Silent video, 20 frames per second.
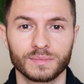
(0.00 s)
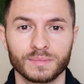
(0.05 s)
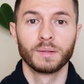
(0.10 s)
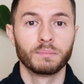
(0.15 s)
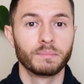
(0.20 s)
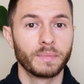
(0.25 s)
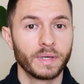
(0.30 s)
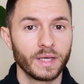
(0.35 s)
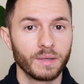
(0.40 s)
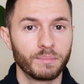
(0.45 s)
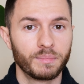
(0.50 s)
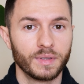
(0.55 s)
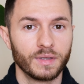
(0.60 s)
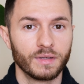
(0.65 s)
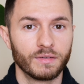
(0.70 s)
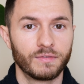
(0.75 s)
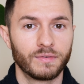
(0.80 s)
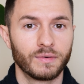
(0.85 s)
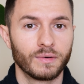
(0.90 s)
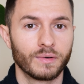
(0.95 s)
Maybe
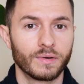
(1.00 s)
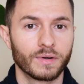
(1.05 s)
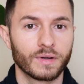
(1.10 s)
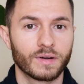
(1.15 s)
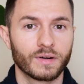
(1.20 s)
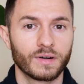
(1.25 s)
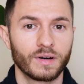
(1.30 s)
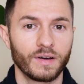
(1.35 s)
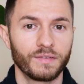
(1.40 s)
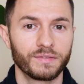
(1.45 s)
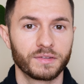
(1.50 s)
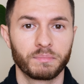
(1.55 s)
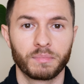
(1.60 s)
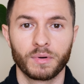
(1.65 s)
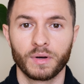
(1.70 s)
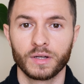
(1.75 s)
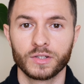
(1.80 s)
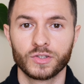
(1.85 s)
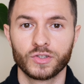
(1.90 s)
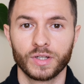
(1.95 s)
for craft
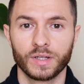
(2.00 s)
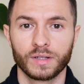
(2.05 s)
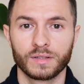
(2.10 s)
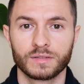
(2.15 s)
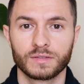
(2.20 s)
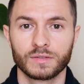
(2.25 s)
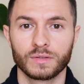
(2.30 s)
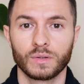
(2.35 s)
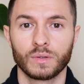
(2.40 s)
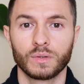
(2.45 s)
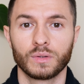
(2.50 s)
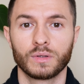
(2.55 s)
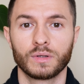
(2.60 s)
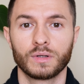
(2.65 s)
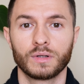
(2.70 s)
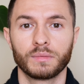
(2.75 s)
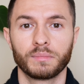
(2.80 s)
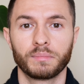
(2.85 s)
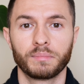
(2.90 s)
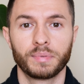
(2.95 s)
projects
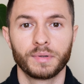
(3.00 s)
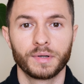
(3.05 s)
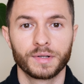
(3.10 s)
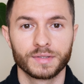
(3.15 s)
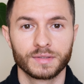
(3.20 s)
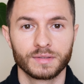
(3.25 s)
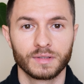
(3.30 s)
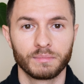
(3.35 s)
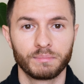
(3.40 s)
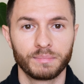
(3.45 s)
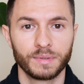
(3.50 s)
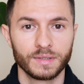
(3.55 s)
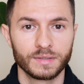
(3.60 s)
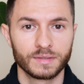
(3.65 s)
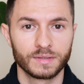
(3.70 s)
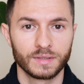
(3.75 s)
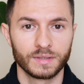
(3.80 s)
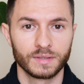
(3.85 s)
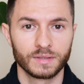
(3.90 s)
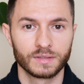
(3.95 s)
or personal
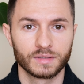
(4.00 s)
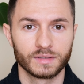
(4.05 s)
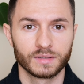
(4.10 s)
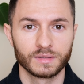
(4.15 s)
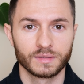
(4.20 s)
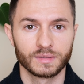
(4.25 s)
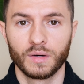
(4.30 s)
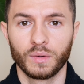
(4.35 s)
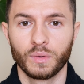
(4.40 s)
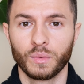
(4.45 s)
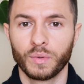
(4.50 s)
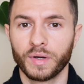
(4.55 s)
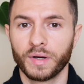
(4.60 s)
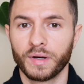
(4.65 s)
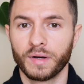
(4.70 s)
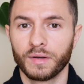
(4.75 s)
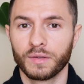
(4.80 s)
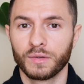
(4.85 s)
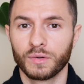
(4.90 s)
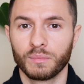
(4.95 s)
pieces
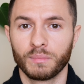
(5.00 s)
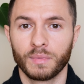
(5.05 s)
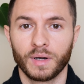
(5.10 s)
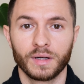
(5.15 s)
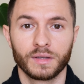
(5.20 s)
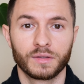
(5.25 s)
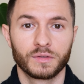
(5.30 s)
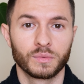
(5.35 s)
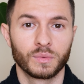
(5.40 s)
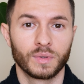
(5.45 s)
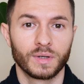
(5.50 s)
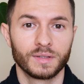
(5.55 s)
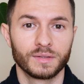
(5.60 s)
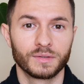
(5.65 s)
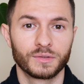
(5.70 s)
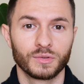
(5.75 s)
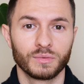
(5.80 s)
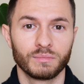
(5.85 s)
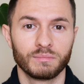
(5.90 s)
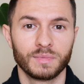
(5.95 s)
where you might
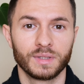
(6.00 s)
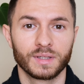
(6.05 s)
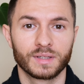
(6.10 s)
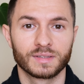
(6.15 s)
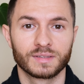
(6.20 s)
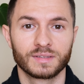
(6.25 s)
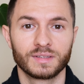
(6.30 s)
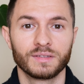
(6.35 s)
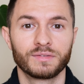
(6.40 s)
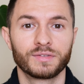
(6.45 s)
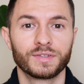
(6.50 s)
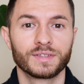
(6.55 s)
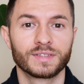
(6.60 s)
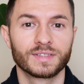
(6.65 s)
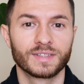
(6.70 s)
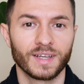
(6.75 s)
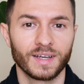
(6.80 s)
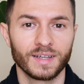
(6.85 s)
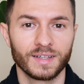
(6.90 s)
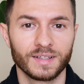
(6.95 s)
want to mix different
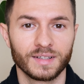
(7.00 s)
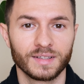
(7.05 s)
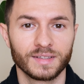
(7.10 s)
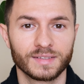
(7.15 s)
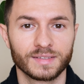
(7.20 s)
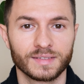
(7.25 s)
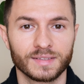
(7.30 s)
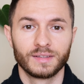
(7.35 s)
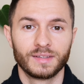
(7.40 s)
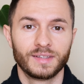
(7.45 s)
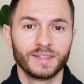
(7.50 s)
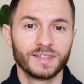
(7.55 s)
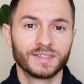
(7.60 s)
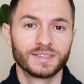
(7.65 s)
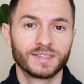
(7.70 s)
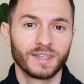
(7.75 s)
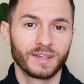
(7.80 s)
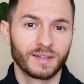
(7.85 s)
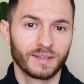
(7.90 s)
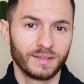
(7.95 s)
styles, this
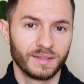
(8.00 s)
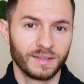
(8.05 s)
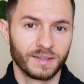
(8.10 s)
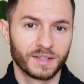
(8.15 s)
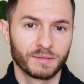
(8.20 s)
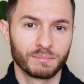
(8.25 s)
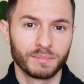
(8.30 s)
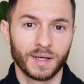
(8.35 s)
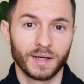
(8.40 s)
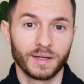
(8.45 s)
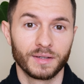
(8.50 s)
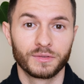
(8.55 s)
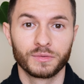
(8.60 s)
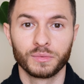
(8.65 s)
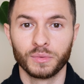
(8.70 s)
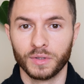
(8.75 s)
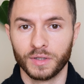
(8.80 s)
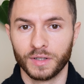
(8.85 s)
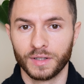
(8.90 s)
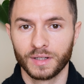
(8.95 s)
technique might
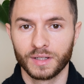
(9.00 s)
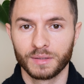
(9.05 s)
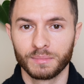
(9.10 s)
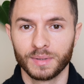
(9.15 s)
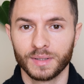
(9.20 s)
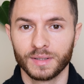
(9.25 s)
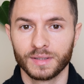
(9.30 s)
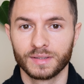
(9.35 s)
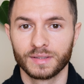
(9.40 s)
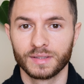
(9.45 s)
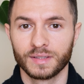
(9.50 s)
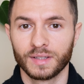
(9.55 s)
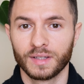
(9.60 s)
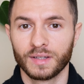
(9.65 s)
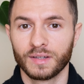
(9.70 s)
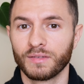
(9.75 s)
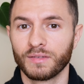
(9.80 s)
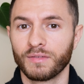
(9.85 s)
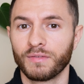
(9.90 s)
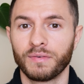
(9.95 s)
work, but
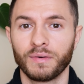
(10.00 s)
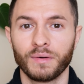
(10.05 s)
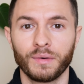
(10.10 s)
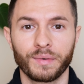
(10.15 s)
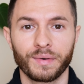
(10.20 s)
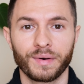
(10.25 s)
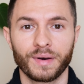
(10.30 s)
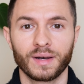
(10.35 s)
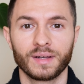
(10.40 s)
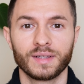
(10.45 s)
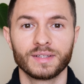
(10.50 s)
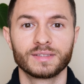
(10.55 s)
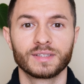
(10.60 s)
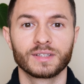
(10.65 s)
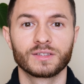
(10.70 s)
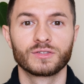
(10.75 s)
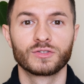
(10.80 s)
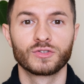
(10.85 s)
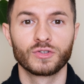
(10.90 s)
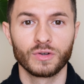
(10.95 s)
for a
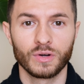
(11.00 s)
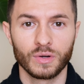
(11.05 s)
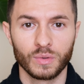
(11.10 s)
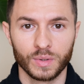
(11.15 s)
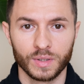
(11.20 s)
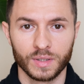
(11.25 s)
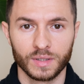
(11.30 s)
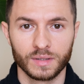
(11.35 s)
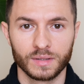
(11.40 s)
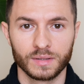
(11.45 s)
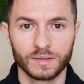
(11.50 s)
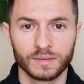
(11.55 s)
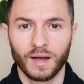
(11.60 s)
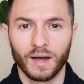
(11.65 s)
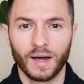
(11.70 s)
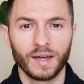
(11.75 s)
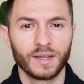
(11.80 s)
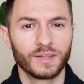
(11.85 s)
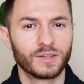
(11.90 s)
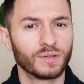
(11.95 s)
realistic drawing,
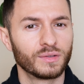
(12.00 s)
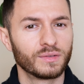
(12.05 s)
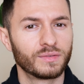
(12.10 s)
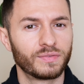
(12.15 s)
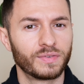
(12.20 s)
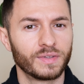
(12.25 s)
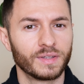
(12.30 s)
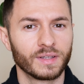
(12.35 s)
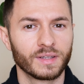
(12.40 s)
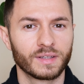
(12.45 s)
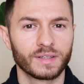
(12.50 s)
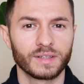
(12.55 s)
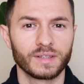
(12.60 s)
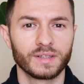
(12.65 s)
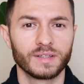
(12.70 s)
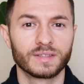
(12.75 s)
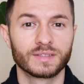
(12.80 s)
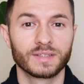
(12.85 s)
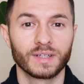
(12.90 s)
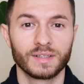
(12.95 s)
I don't think
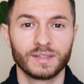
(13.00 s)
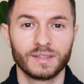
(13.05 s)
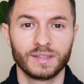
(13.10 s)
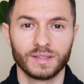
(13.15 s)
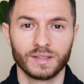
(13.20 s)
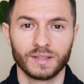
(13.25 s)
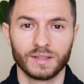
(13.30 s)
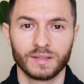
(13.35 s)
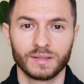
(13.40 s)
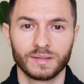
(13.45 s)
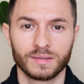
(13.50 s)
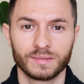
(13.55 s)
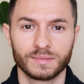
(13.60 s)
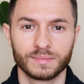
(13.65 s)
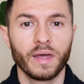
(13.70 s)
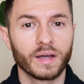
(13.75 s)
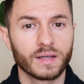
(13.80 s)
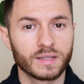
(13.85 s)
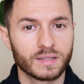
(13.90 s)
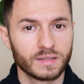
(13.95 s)
it's ideal.
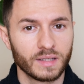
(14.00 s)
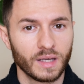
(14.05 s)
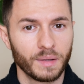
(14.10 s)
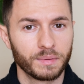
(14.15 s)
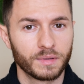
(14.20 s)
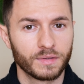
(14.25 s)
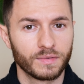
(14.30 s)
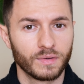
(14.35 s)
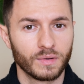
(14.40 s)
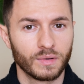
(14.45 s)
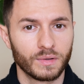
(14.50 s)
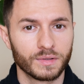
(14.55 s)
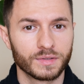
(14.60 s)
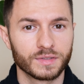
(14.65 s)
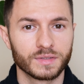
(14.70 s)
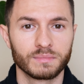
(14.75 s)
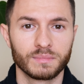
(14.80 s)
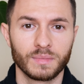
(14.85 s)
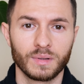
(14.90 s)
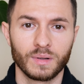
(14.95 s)
Except for
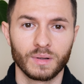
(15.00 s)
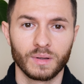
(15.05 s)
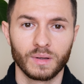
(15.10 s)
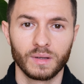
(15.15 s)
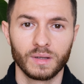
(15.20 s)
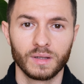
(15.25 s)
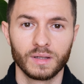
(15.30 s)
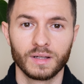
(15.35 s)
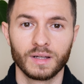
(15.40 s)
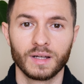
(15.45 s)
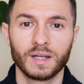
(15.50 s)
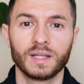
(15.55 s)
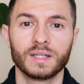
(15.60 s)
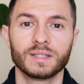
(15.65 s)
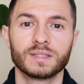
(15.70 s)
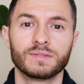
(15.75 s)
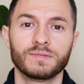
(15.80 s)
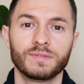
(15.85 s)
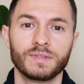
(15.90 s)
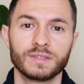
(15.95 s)
small,
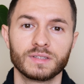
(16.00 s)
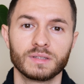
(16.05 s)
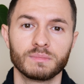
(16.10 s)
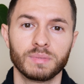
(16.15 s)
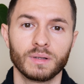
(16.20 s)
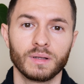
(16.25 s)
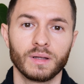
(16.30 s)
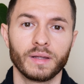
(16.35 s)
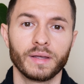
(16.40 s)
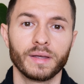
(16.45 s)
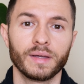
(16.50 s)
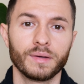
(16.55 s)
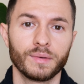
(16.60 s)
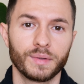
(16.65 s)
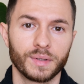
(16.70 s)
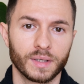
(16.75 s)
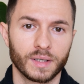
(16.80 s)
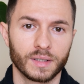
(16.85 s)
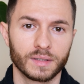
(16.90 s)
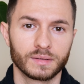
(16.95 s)
less visible
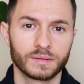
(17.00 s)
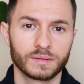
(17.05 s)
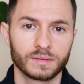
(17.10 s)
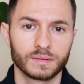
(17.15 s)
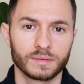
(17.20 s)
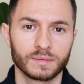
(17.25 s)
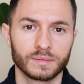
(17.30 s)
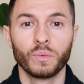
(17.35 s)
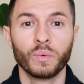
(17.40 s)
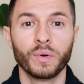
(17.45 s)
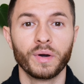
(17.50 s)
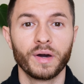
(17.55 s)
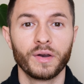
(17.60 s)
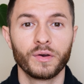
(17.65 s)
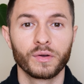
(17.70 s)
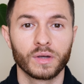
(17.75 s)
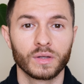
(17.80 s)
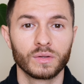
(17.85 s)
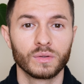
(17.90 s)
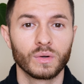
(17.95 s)
areas where
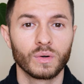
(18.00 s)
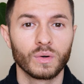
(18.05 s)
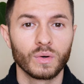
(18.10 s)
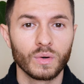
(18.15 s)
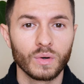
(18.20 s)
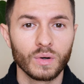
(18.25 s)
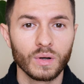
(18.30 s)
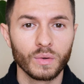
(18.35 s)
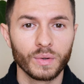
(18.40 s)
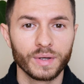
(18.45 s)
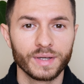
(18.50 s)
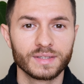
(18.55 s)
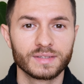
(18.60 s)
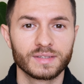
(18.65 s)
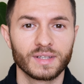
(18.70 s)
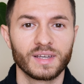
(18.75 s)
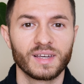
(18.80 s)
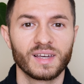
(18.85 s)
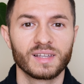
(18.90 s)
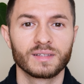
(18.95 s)
you can always
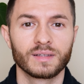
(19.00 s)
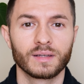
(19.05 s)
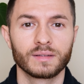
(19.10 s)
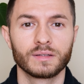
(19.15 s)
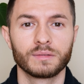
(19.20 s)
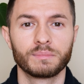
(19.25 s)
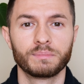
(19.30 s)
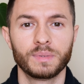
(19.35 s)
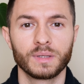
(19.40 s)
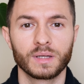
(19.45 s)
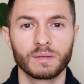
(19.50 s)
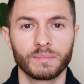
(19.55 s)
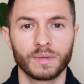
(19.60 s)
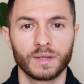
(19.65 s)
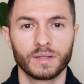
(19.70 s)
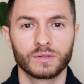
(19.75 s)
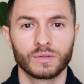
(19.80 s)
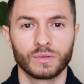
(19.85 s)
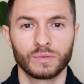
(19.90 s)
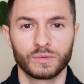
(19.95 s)
add another
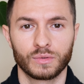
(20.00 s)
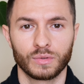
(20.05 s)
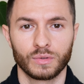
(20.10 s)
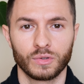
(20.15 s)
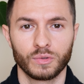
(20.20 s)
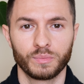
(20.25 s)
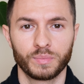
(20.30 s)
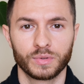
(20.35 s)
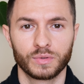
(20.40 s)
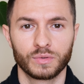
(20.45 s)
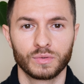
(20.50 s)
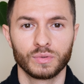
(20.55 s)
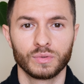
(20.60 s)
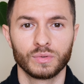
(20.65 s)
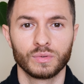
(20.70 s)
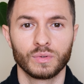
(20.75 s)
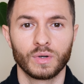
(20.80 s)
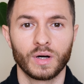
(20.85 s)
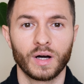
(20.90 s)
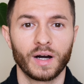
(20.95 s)
pigment on top
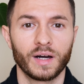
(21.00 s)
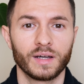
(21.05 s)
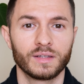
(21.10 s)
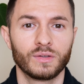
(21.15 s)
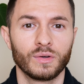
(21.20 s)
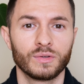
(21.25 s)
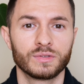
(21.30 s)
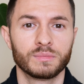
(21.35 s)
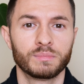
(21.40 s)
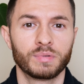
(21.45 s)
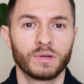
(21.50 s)
to hide those